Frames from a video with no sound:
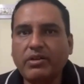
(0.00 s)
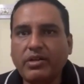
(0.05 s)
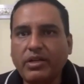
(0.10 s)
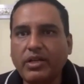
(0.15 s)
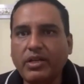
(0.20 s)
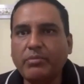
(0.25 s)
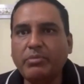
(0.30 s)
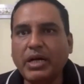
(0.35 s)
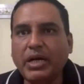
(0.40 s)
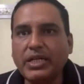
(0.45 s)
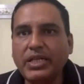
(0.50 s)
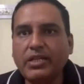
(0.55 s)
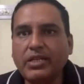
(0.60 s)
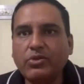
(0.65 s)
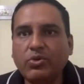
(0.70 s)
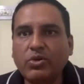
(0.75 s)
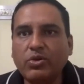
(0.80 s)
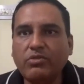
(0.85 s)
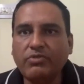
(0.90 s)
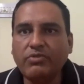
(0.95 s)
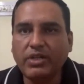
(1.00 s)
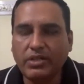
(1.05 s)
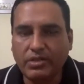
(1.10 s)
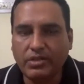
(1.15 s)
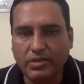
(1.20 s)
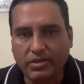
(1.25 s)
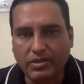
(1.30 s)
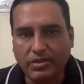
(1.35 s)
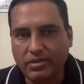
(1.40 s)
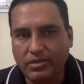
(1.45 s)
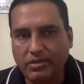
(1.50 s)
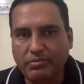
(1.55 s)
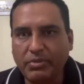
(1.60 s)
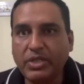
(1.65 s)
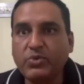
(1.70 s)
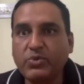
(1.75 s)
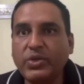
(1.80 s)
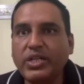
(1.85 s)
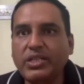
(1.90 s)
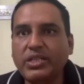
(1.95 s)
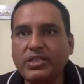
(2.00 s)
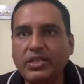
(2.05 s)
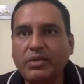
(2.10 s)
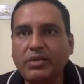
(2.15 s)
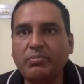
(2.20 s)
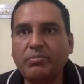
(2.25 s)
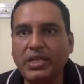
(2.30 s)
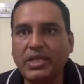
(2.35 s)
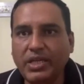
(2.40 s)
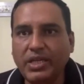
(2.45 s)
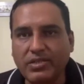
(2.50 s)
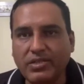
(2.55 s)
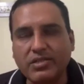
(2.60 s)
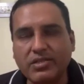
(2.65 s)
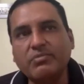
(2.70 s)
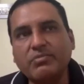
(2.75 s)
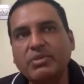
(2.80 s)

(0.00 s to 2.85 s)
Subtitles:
in a buddy roll with MiG-23 BNs.